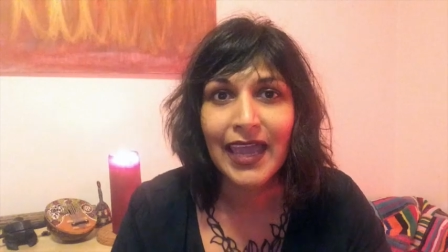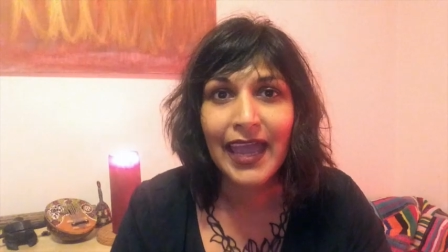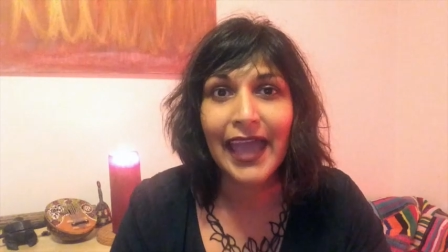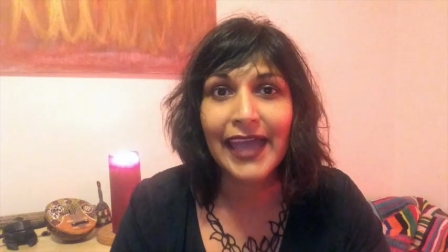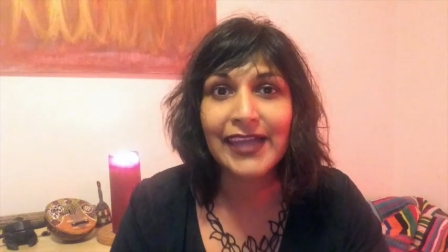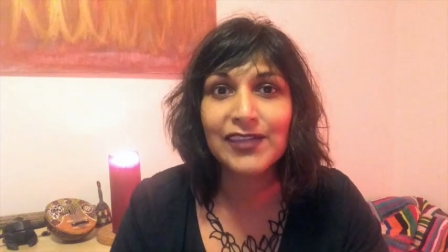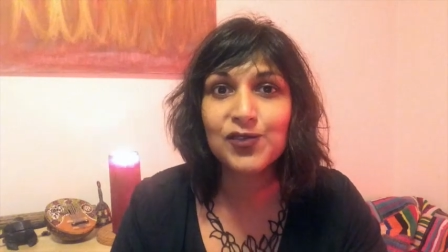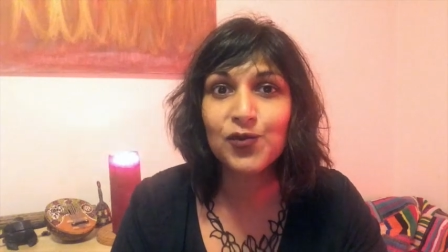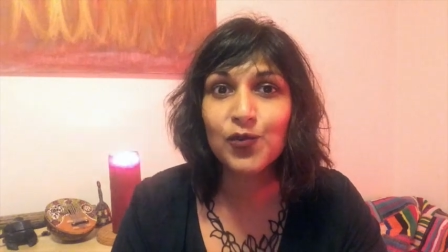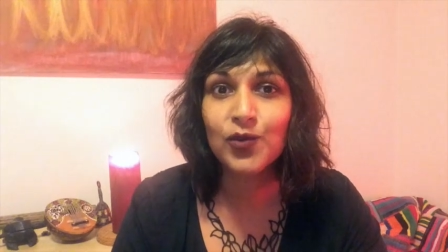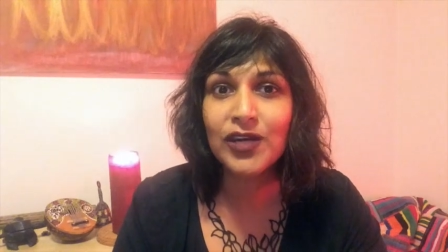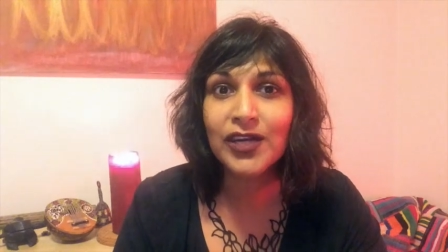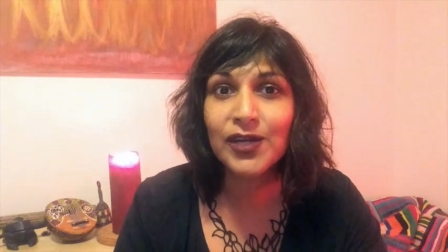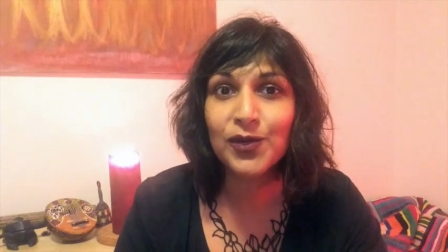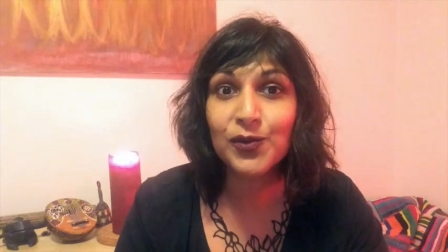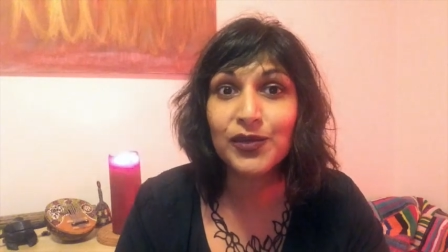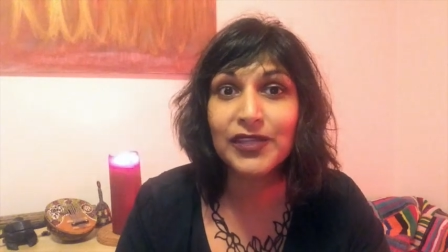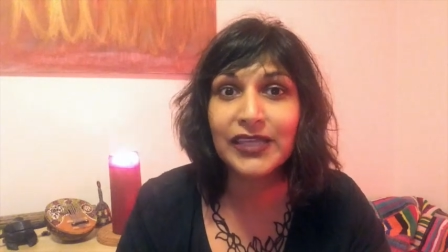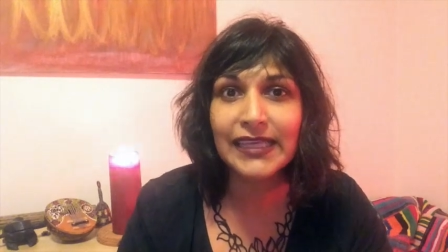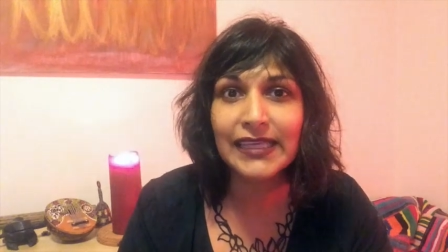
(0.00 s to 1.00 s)
and to
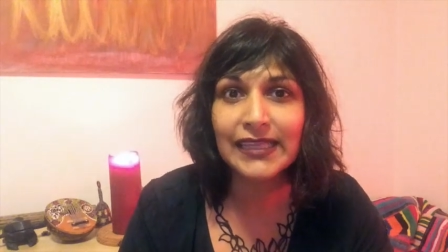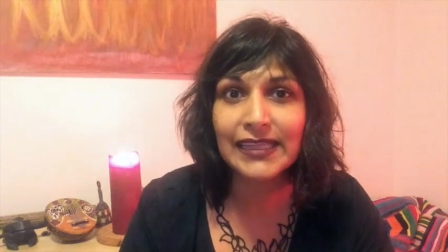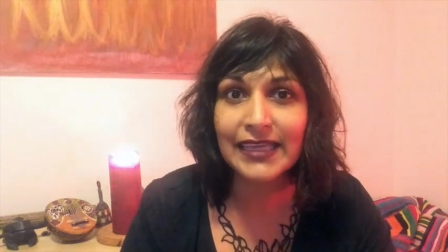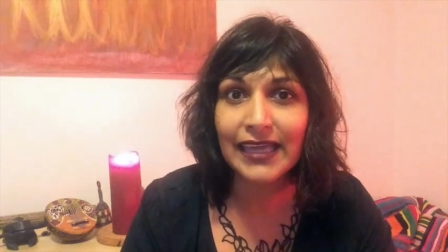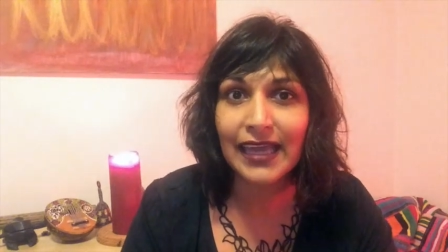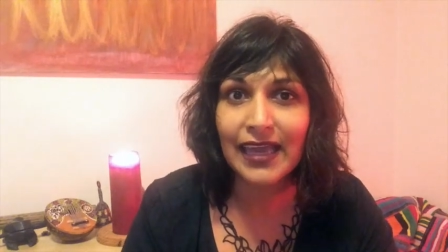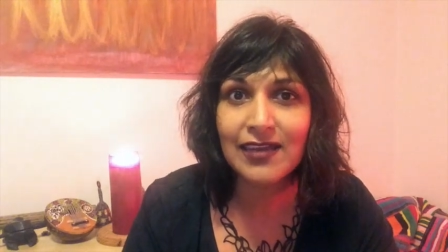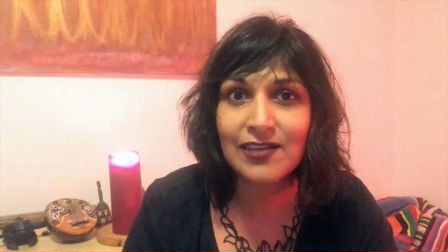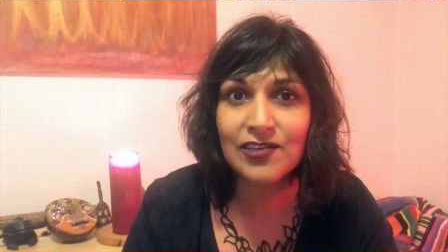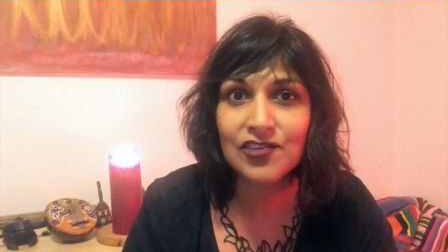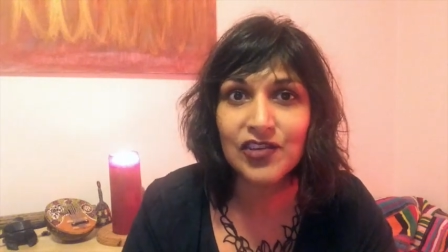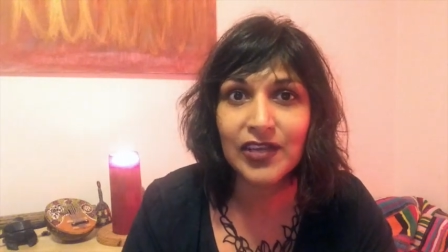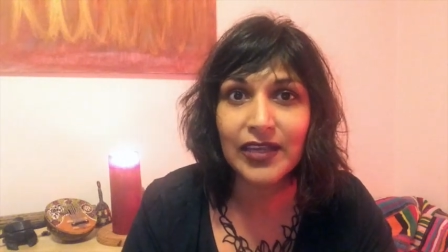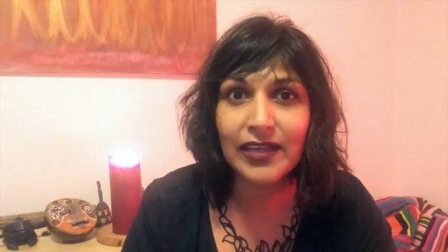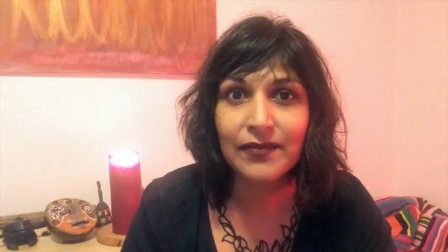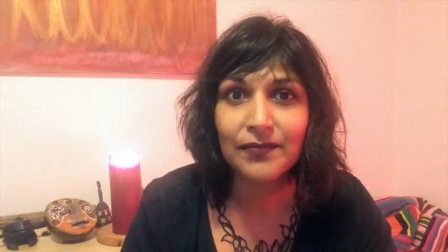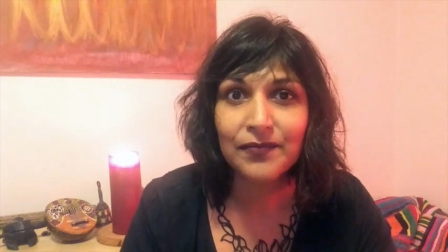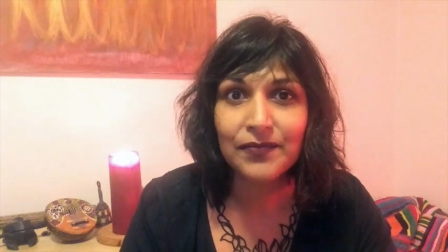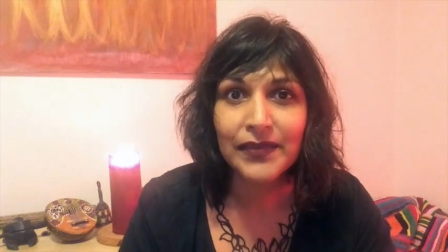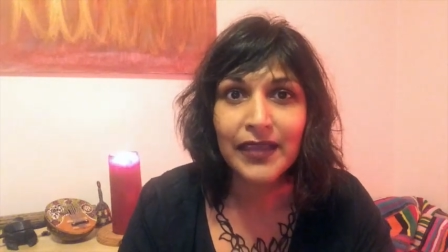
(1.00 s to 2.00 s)
work with healing
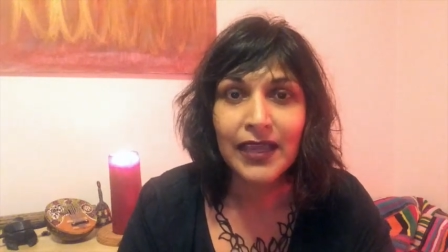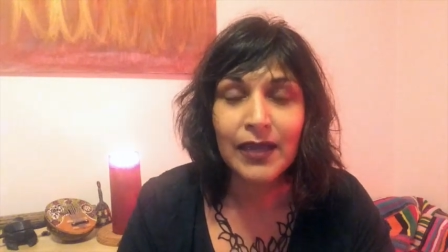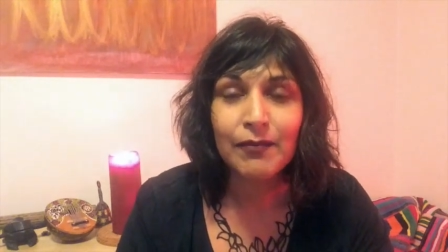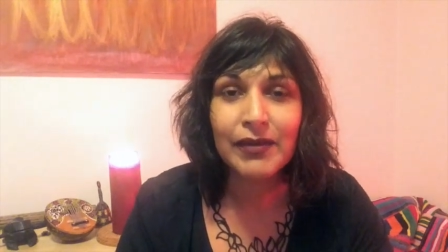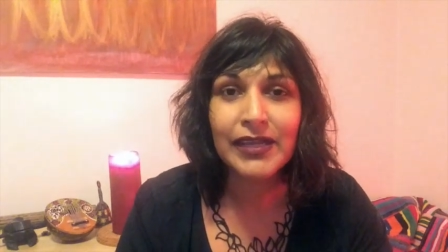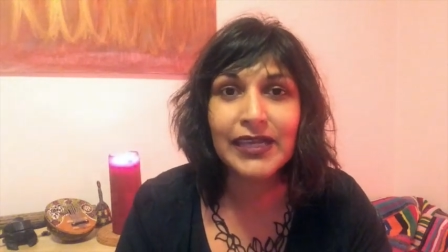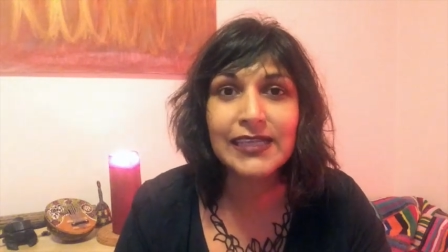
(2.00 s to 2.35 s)
energy, but